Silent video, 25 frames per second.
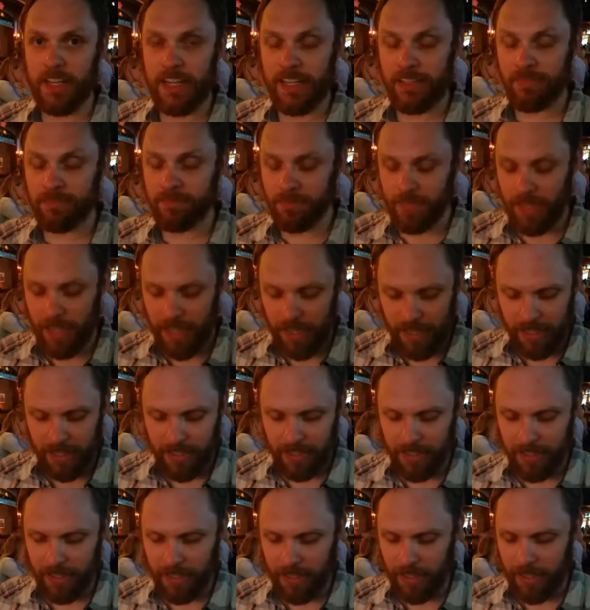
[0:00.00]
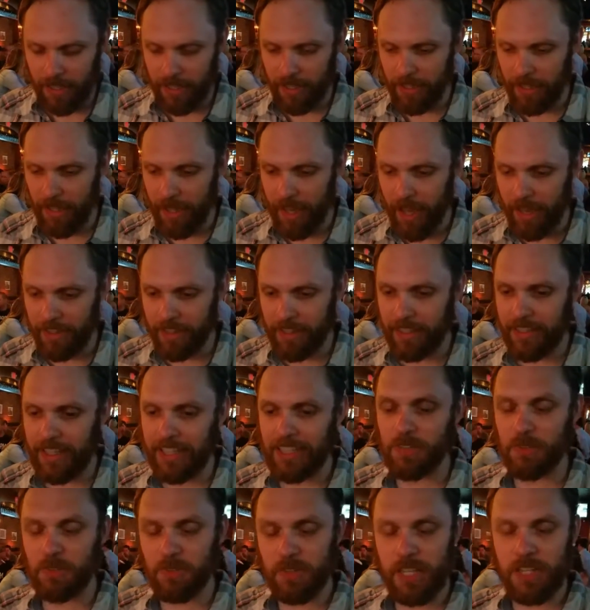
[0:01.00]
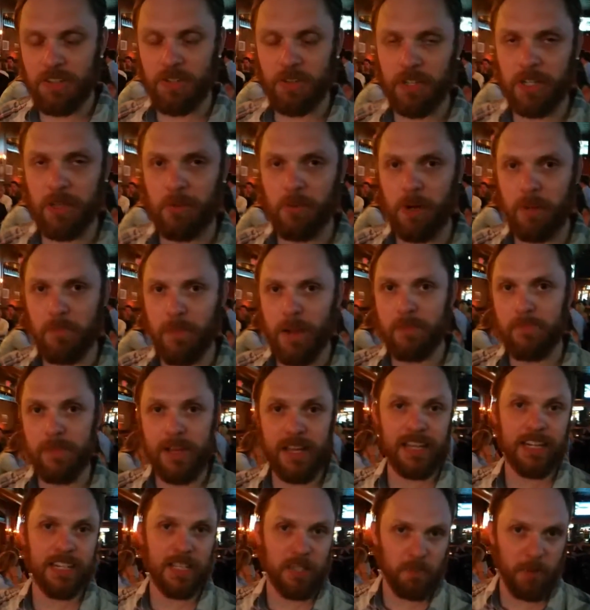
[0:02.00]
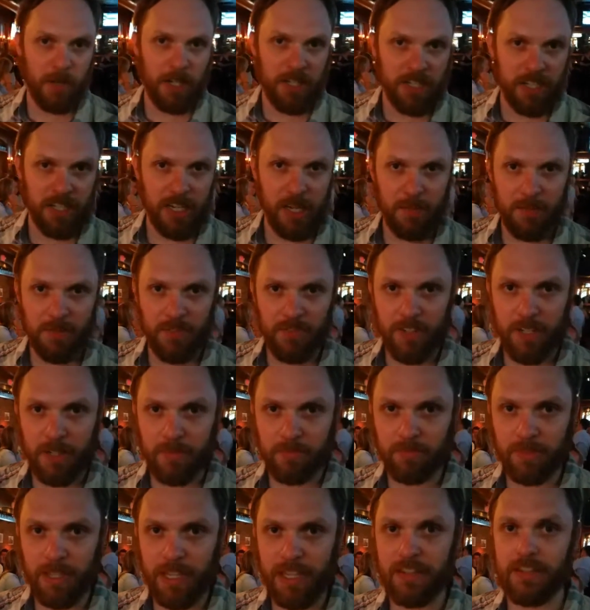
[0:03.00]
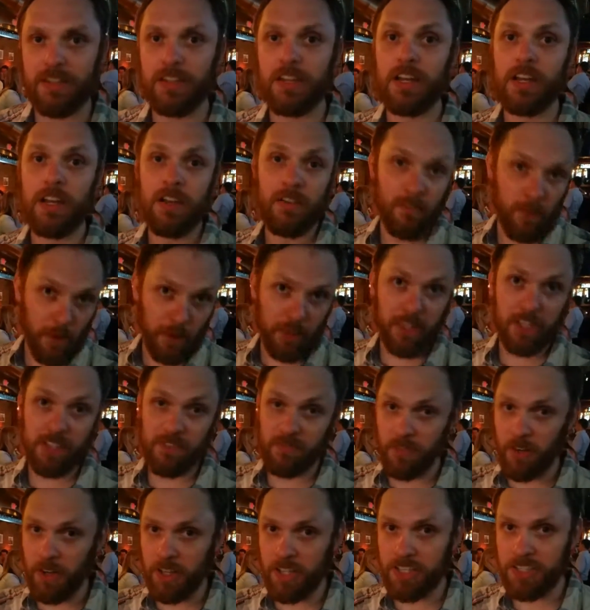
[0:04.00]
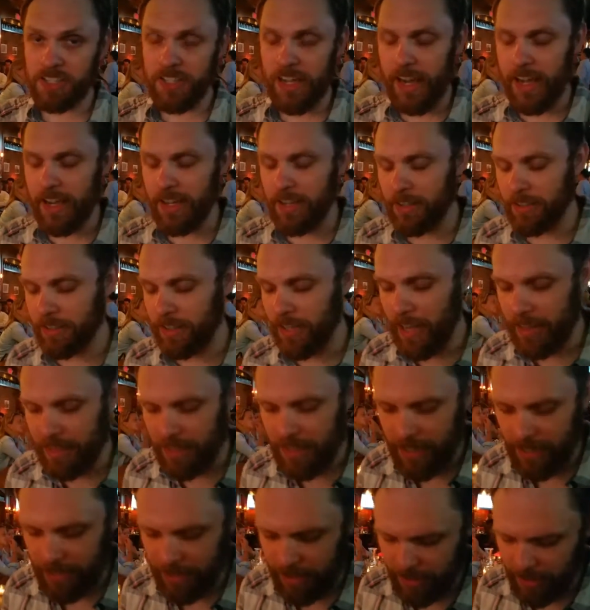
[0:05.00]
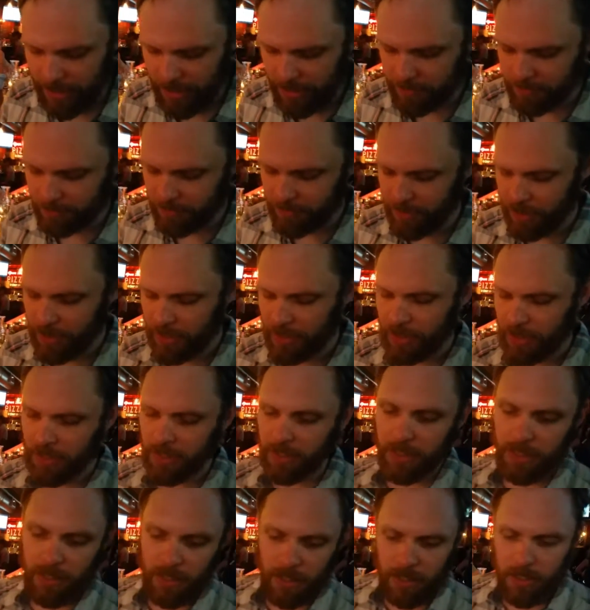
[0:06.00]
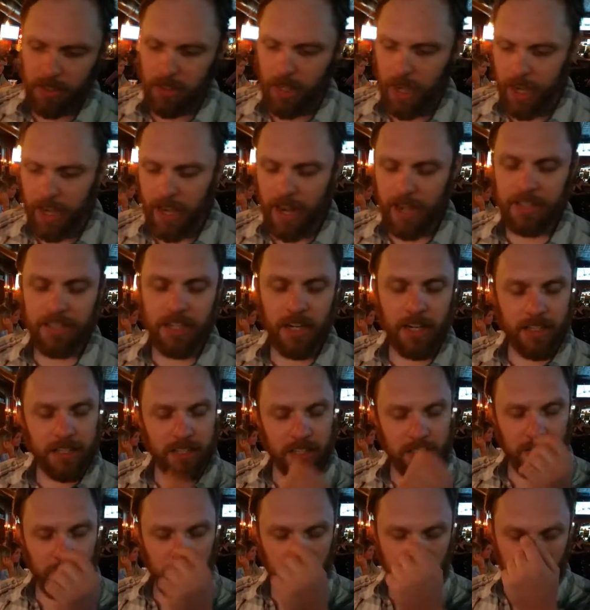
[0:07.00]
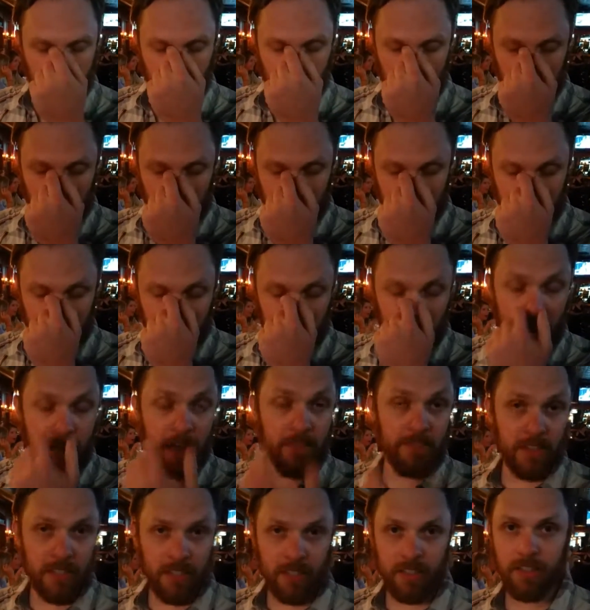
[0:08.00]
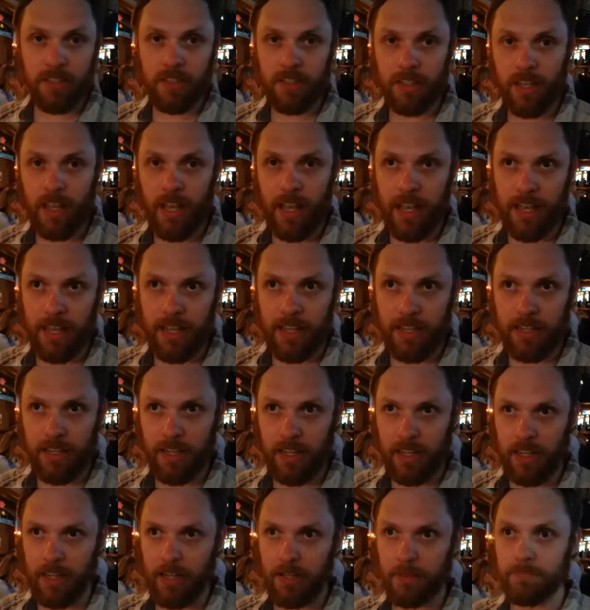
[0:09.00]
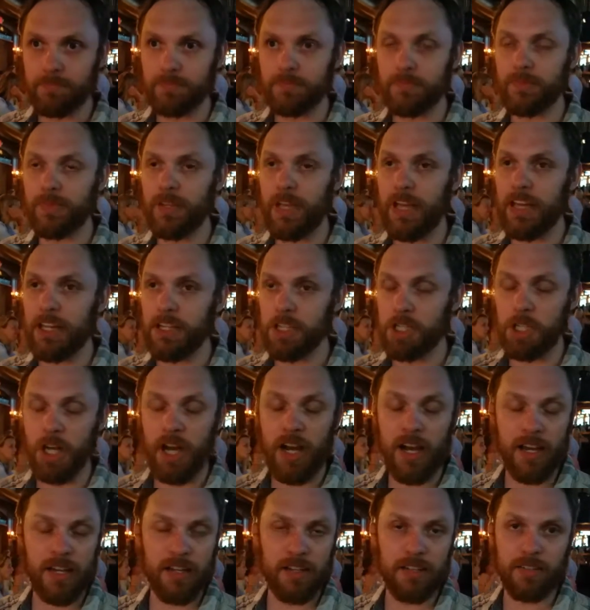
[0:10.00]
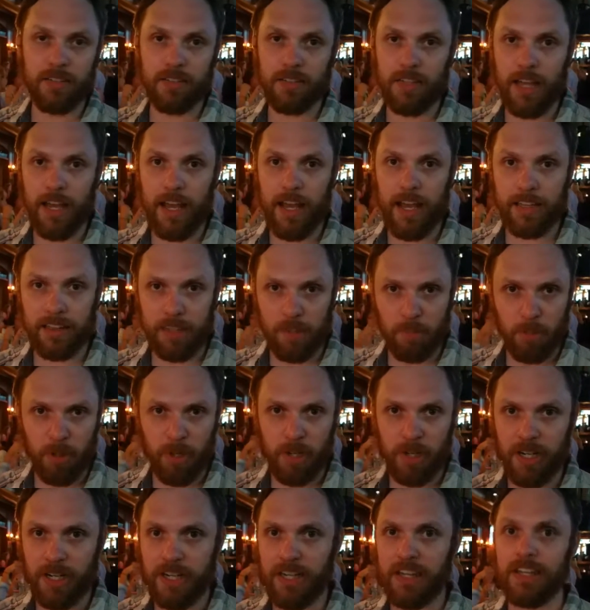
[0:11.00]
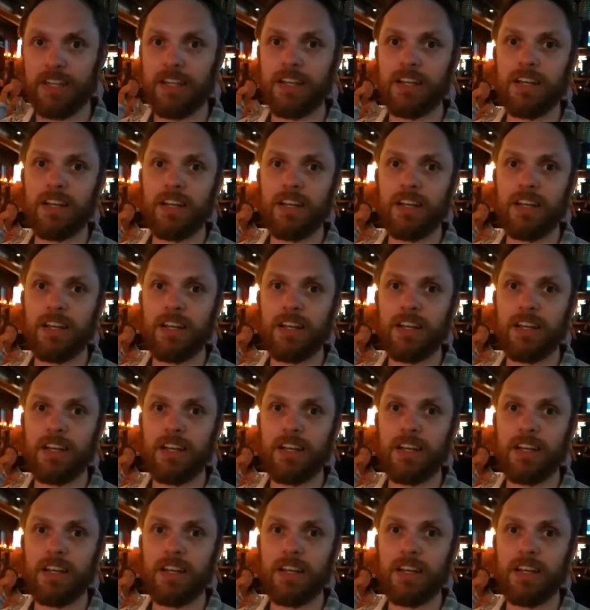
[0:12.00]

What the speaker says: fan, and I think that's really where my main inspiration comes from, like for the style. And then I talked to Evan and Sean at the brewery,